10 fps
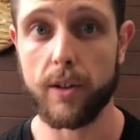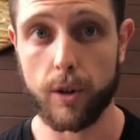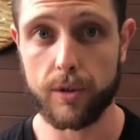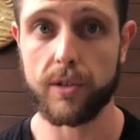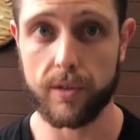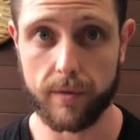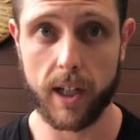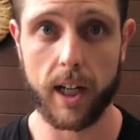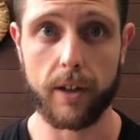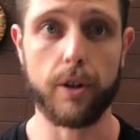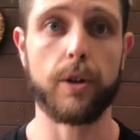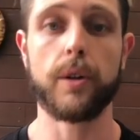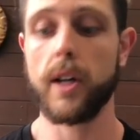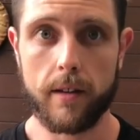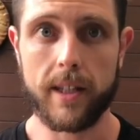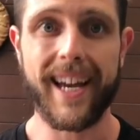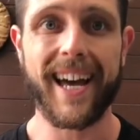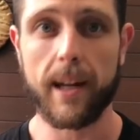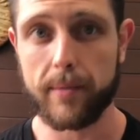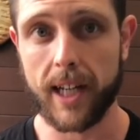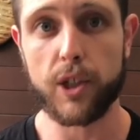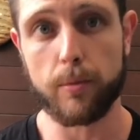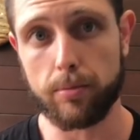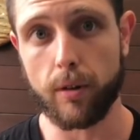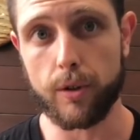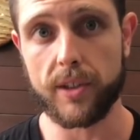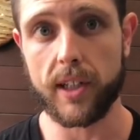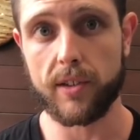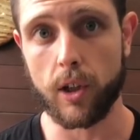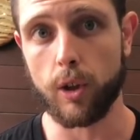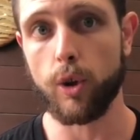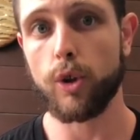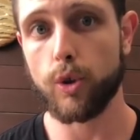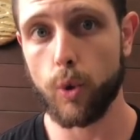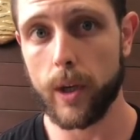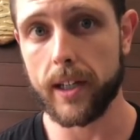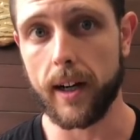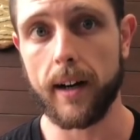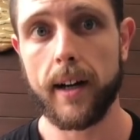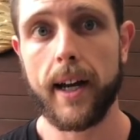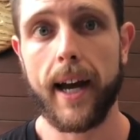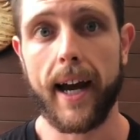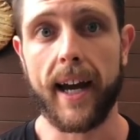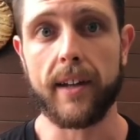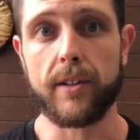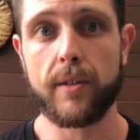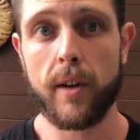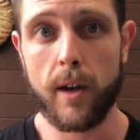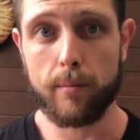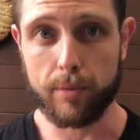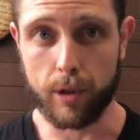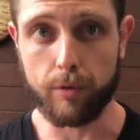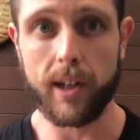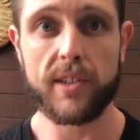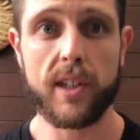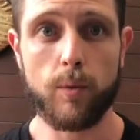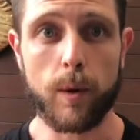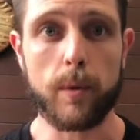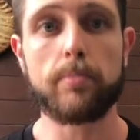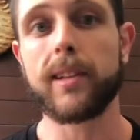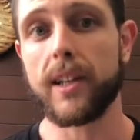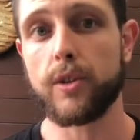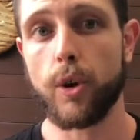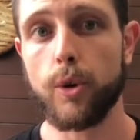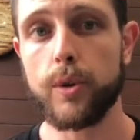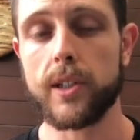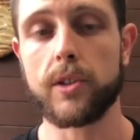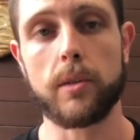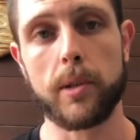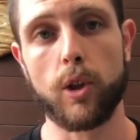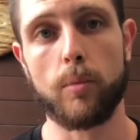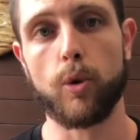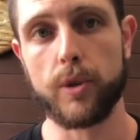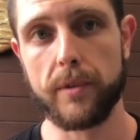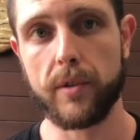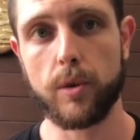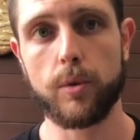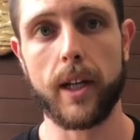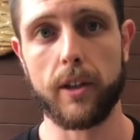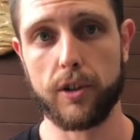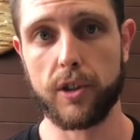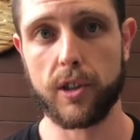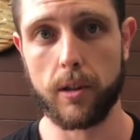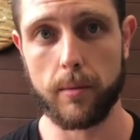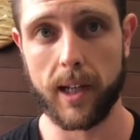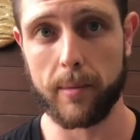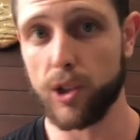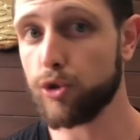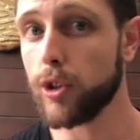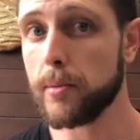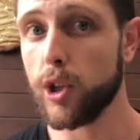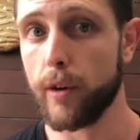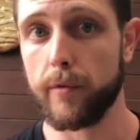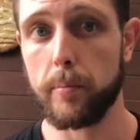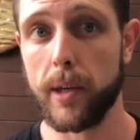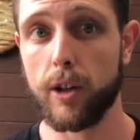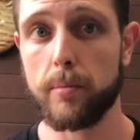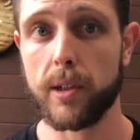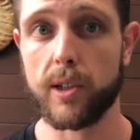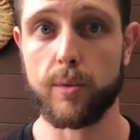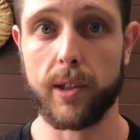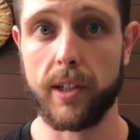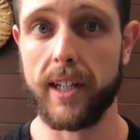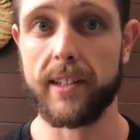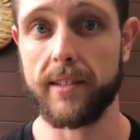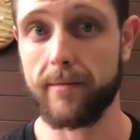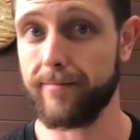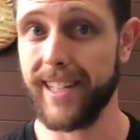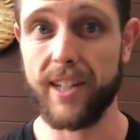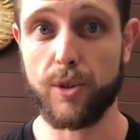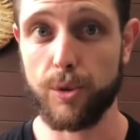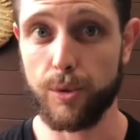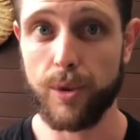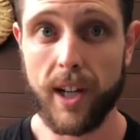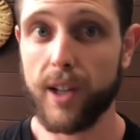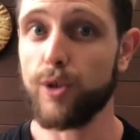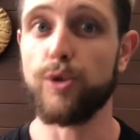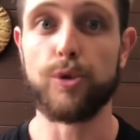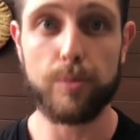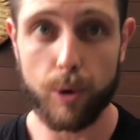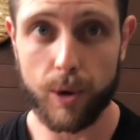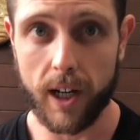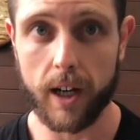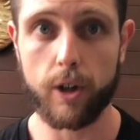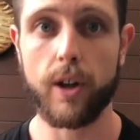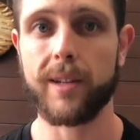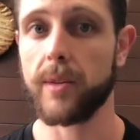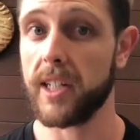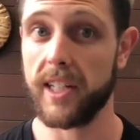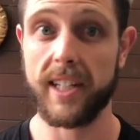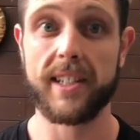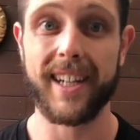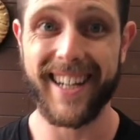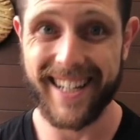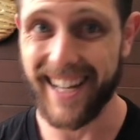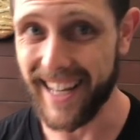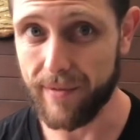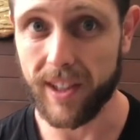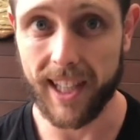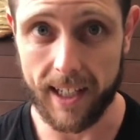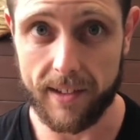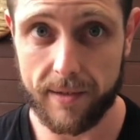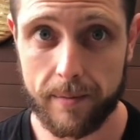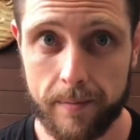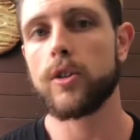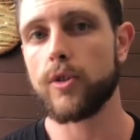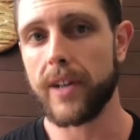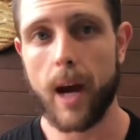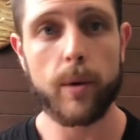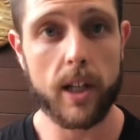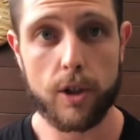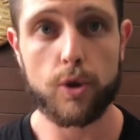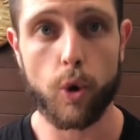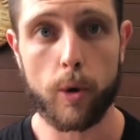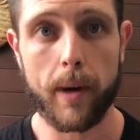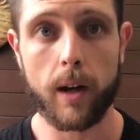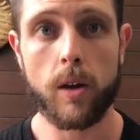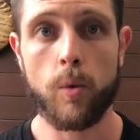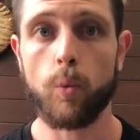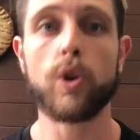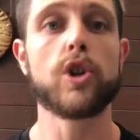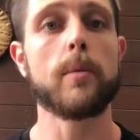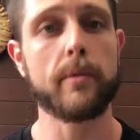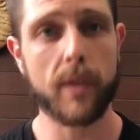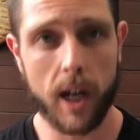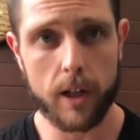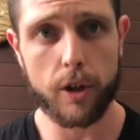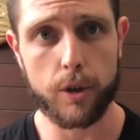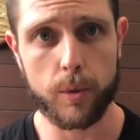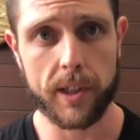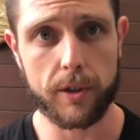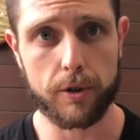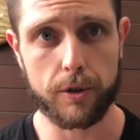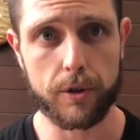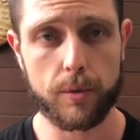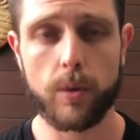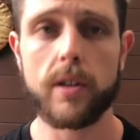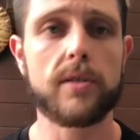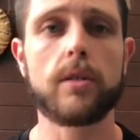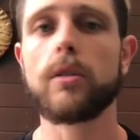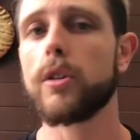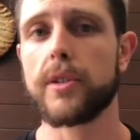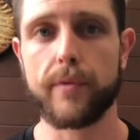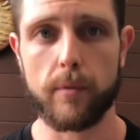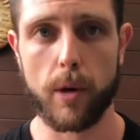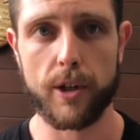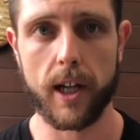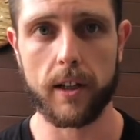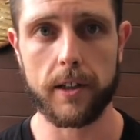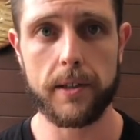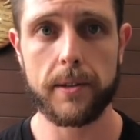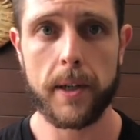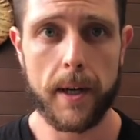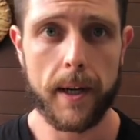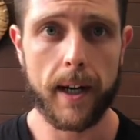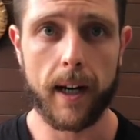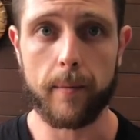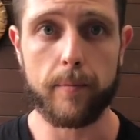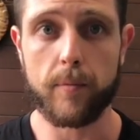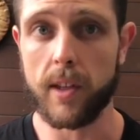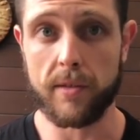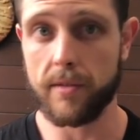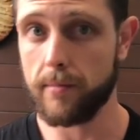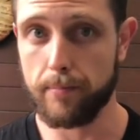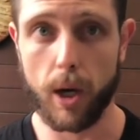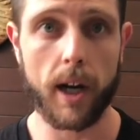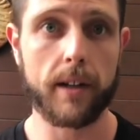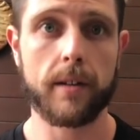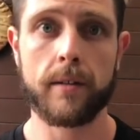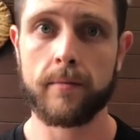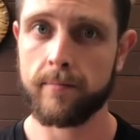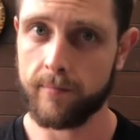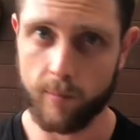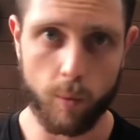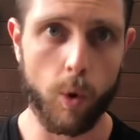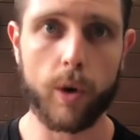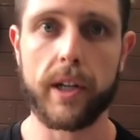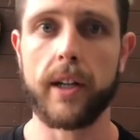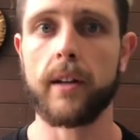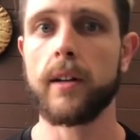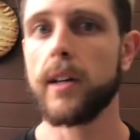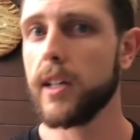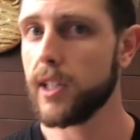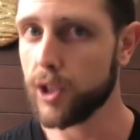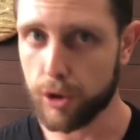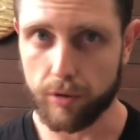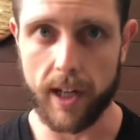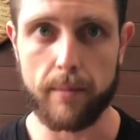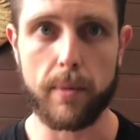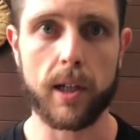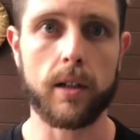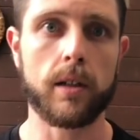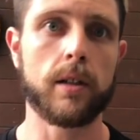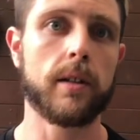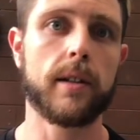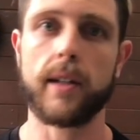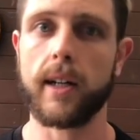doses of cardio, the adaptation process a lot quicker, and progressing when we plateau is going to be a lot more difficult, and it's just going to become extremely overbearing, because we're going to need to do more cardio, and then we're going to need to eat even less. So now we need to talk about what type of cardio do we introduce. Well, there's a lot of different modalities. There's bike, walking, treadmill,